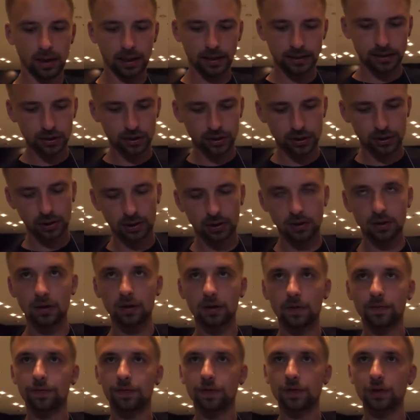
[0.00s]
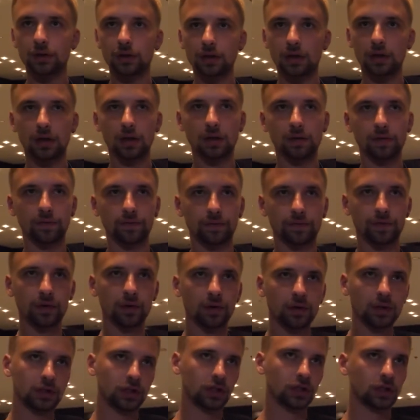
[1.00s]
additional uh,
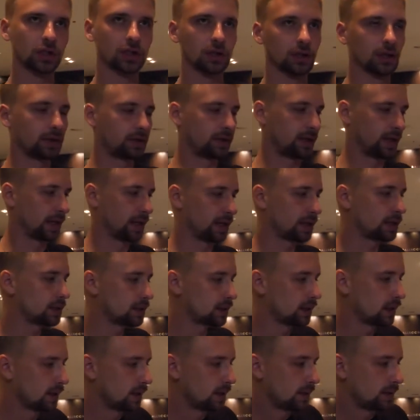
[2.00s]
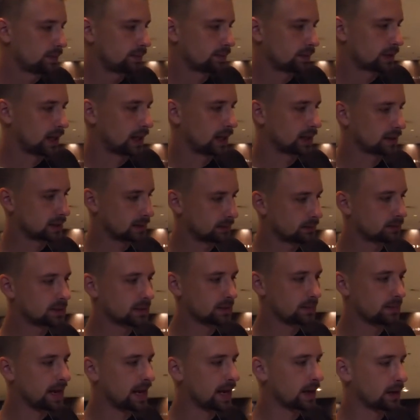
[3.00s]
few additional things. Like the,
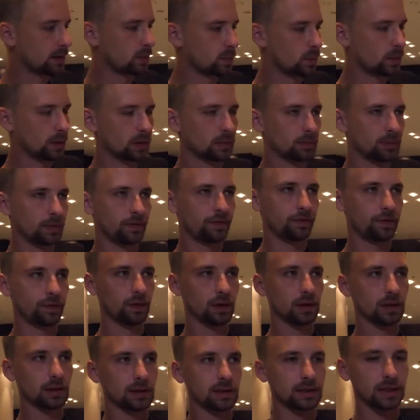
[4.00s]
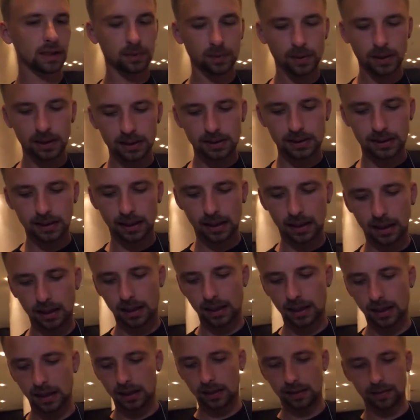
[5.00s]
the, main will be uh, sequence
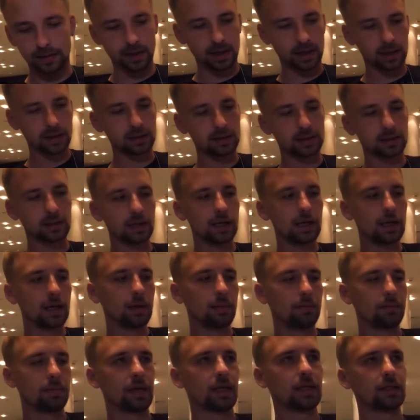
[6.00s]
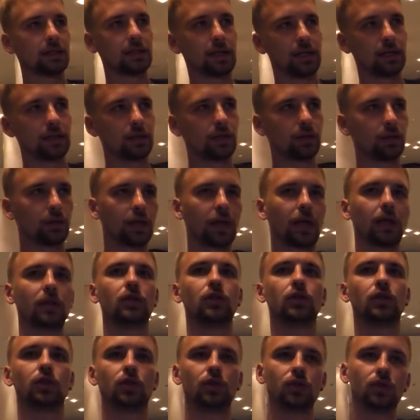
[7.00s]
uh, that means that you can
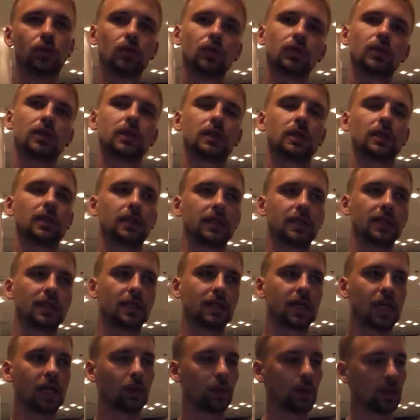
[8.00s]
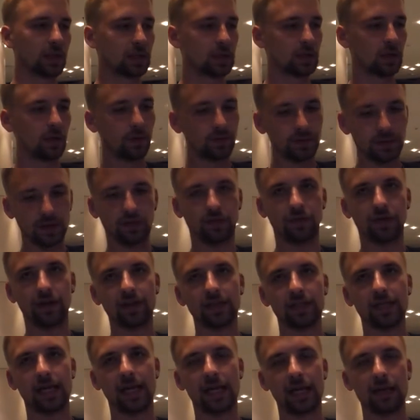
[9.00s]
choose the sequence of
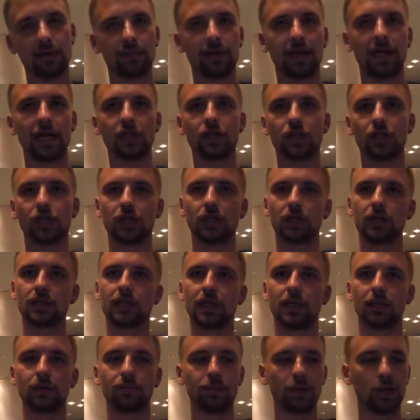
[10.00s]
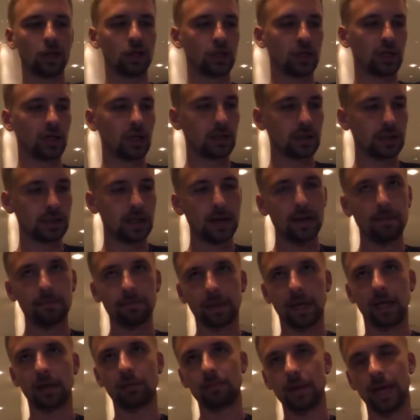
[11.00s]
different animations and pictures
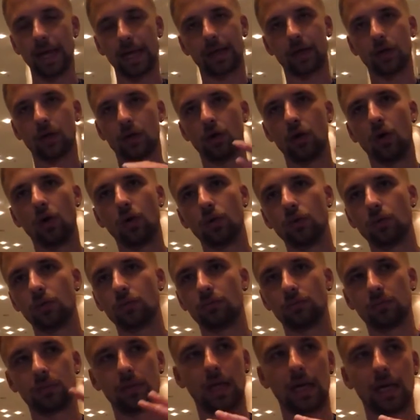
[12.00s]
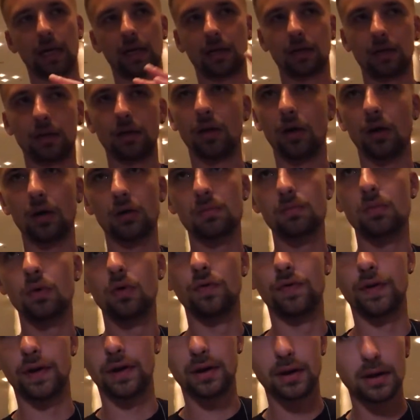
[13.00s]
and make your own like long
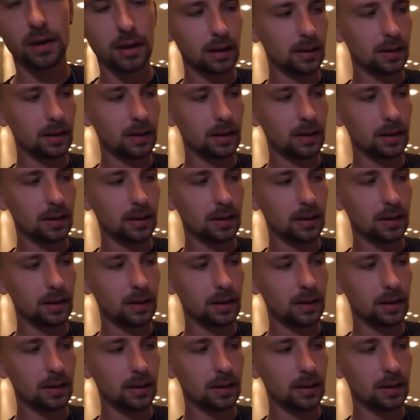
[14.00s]
movie